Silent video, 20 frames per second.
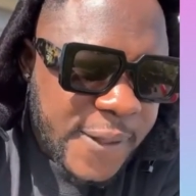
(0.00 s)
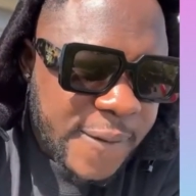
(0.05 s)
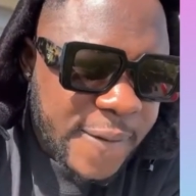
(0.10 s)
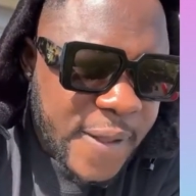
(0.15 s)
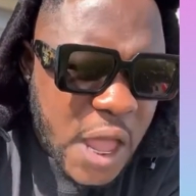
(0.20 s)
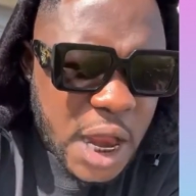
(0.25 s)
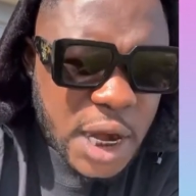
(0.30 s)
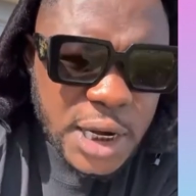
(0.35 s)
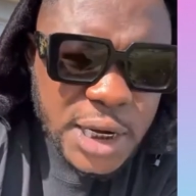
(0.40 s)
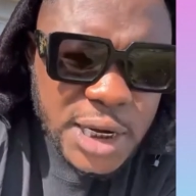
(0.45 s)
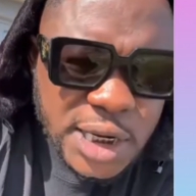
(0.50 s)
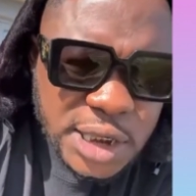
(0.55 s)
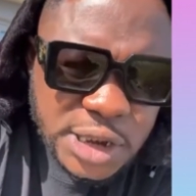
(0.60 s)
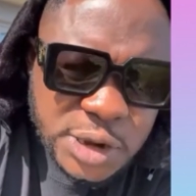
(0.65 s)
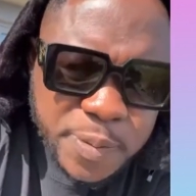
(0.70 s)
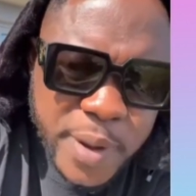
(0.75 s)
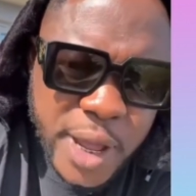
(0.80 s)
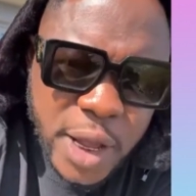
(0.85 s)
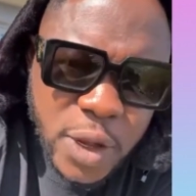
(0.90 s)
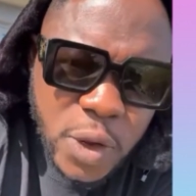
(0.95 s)
And
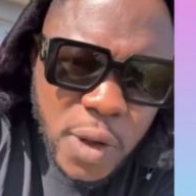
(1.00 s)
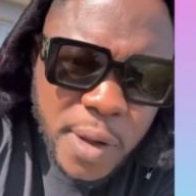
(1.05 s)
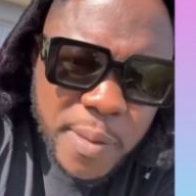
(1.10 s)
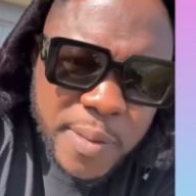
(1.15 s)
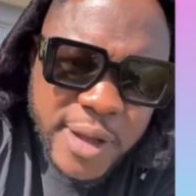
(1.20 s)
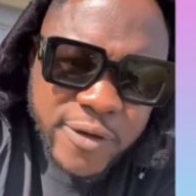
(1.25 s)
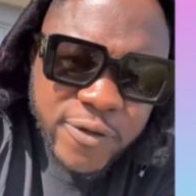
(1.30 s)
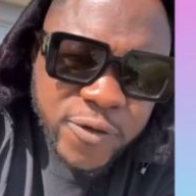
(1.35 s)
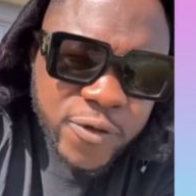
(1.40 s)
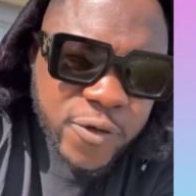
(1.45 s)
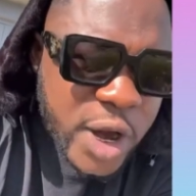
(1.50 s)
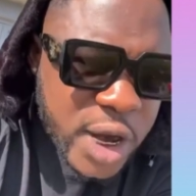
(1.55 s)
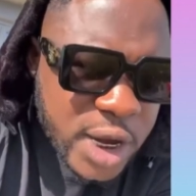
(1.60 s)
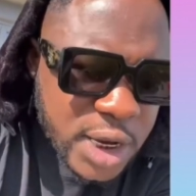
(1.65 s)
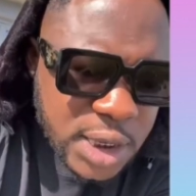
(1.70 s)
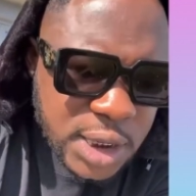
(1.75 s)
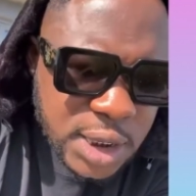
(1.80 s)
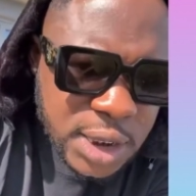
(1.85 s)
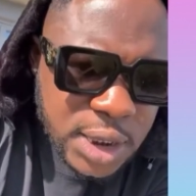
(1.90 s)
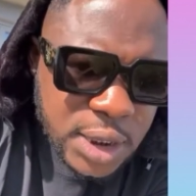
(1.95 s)
Despite, you are my friend.
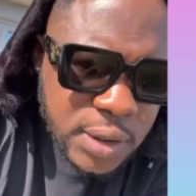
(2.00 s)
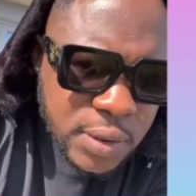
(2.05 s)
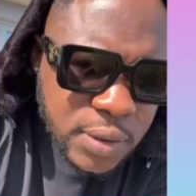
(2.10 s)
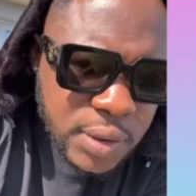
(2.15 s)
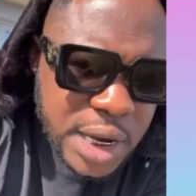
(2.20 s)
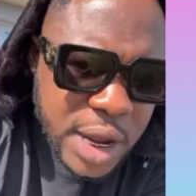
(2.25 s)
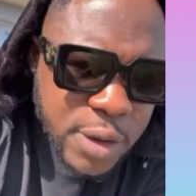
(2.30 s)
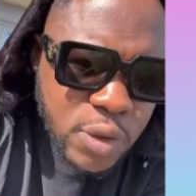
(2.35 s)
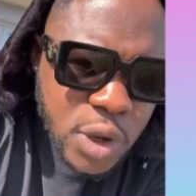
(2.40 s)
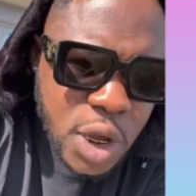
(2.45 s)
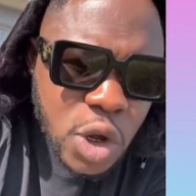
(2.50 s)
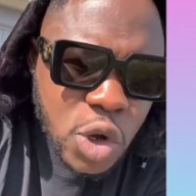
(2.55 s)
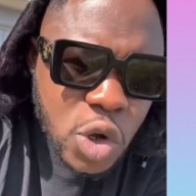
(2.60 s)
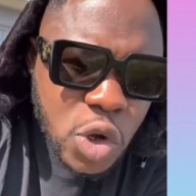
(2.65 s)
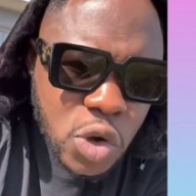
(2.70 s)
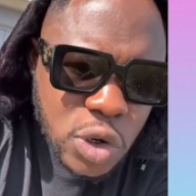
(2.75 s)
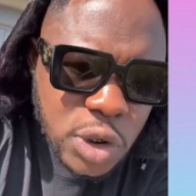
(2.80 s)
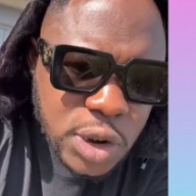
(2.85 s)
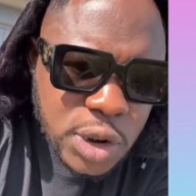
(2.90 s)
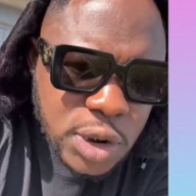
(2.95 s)
Like we are
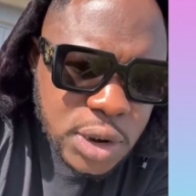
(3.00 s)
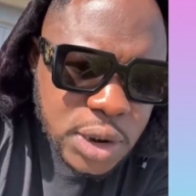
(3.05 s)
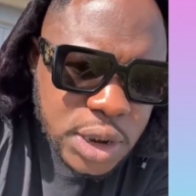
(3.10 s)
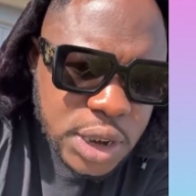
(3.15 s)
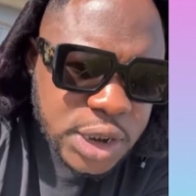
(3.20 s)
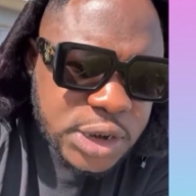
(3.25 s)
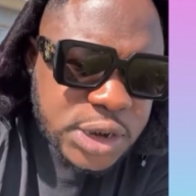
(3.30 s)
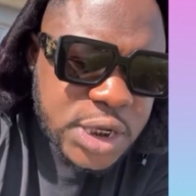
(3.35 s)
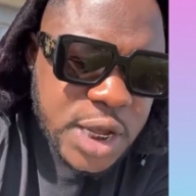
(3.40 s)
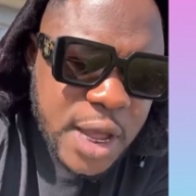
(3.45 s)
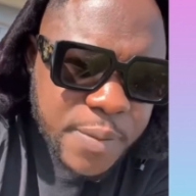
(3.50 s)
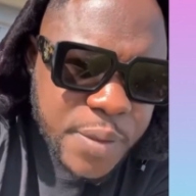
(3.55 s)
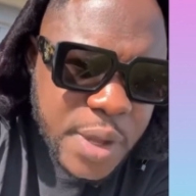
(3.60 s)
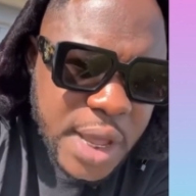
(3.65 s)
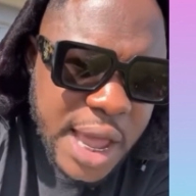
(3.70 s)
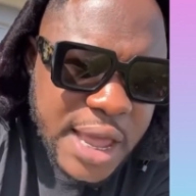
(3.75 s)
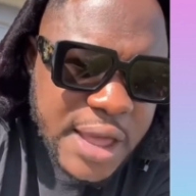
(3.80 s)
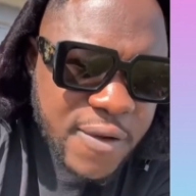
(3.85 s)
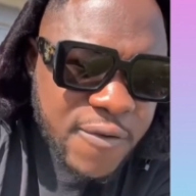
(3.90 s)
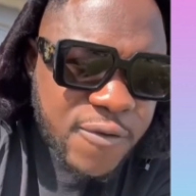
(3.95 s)
good. If
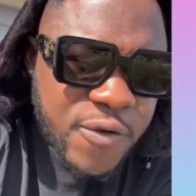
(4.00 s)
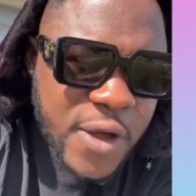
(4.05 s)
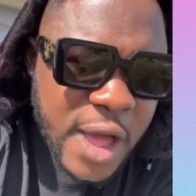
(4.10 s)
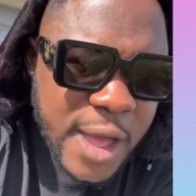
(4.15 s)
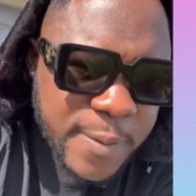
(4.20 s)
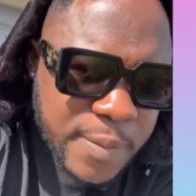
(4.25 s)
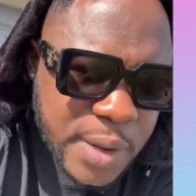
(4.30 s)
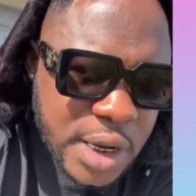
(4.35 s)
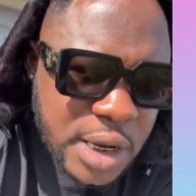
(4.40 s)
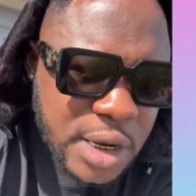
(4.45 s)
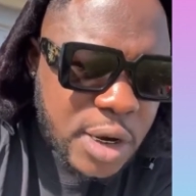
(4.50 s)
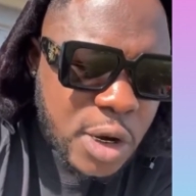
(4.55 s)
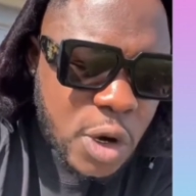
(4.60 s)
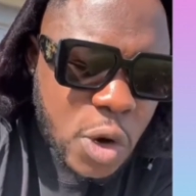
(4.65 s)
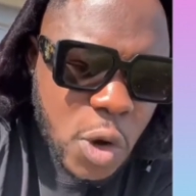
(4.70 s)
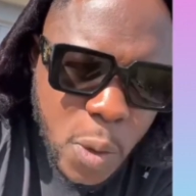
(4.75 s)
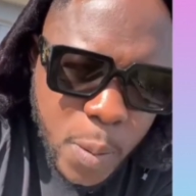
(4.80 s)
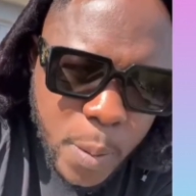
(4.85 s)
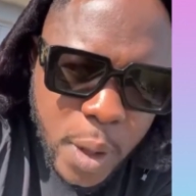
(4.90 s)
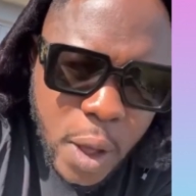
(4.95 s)
Shabia, you vibe
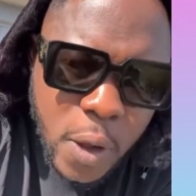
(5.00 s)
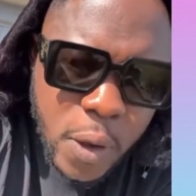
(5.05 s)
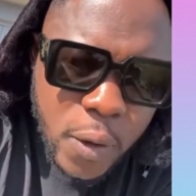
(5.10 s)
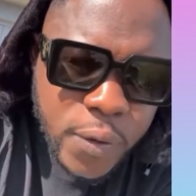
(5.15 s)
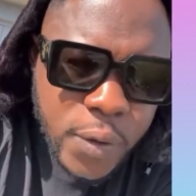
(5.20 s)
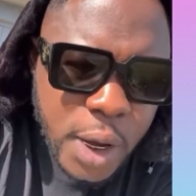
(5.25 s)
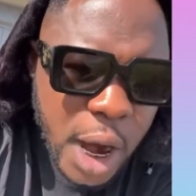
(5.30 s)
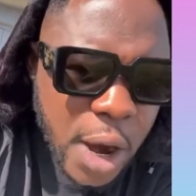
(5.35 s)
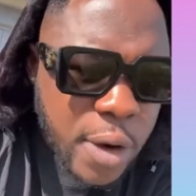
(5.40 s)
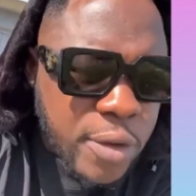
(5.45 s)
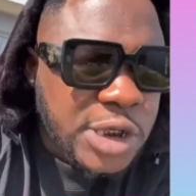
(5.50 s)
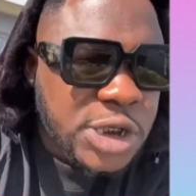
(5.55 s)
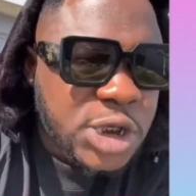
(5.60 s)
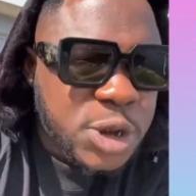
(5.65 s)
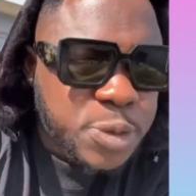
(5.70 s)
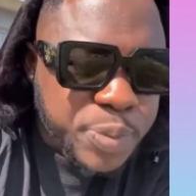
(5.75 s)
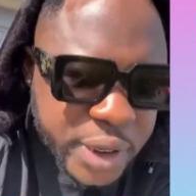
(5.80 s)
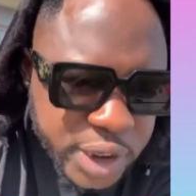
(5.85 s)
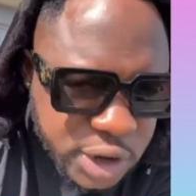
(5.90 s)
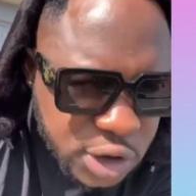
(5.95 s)
normal. I
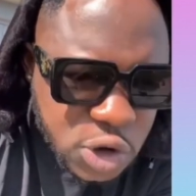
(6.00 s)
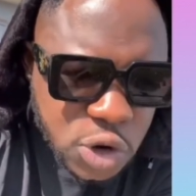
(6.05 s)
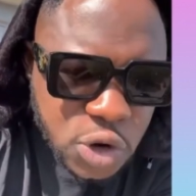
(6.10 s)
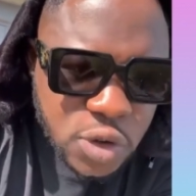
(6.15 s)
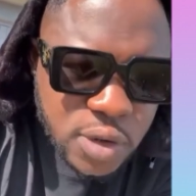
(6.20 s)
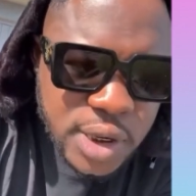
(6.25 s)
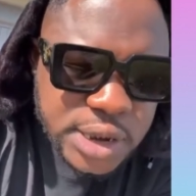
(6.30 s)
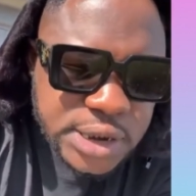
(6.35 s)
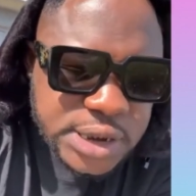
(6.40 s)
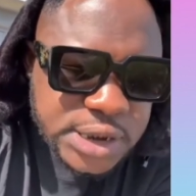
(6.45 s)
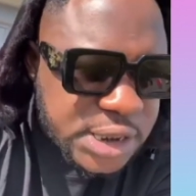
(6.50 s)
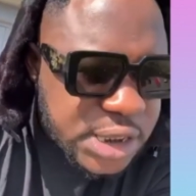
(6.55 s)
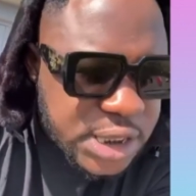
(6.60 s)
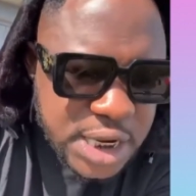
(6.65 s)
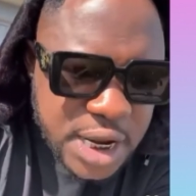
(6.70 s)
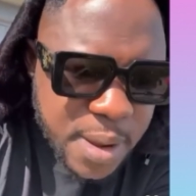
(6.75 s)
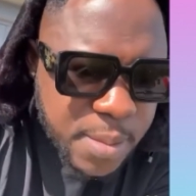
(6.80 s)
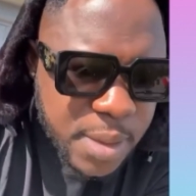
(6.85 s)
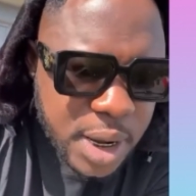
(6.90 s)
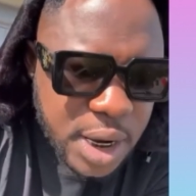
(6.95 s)
respect you. You're a
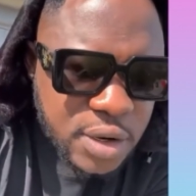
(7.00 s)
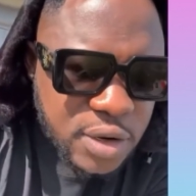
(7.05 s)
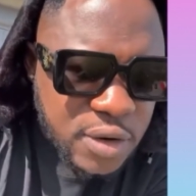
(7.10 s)
senior man.